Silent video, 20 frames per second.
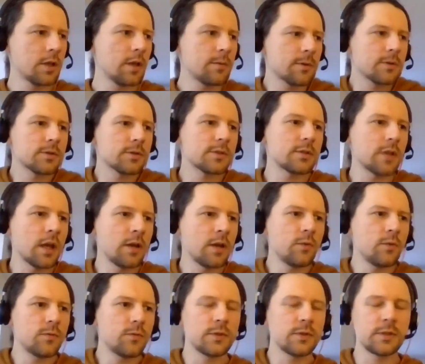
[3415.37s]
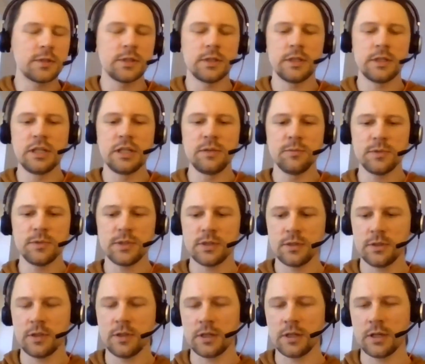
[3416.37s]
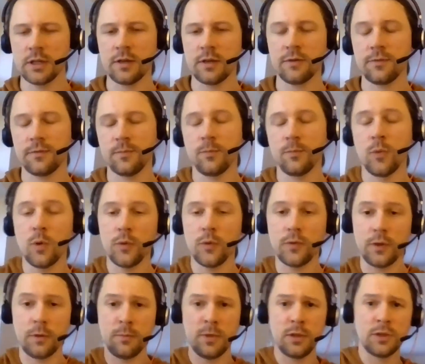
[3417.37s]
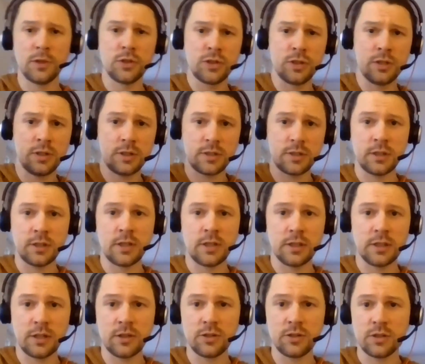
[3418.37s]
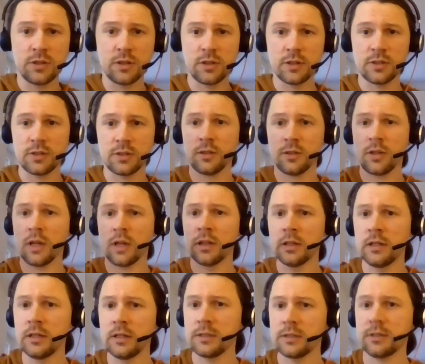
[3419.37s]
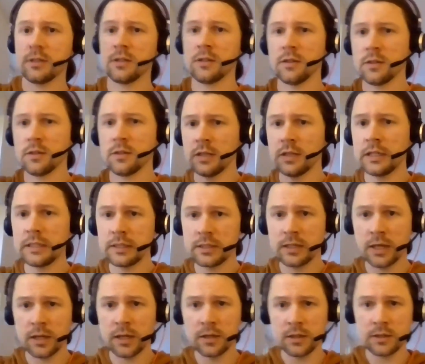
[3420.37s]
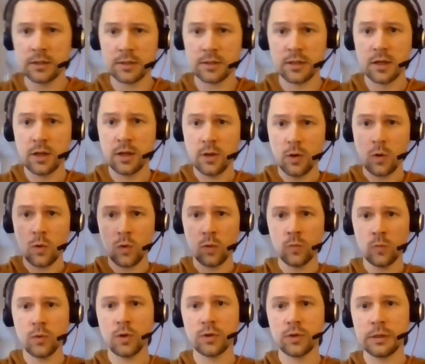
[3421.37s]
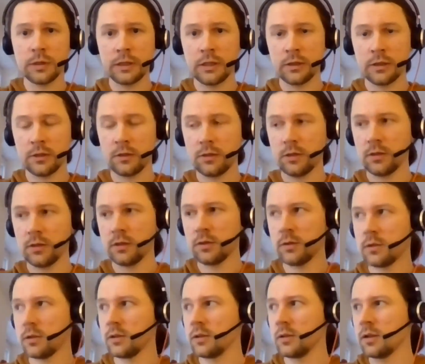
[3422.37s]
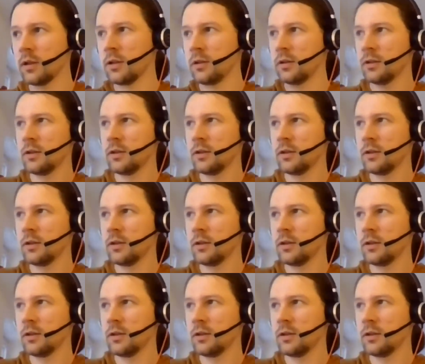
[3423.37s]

yeah because i often see teams that have both ml engineers and data engineers and analysts and data scientists all work together and uh, then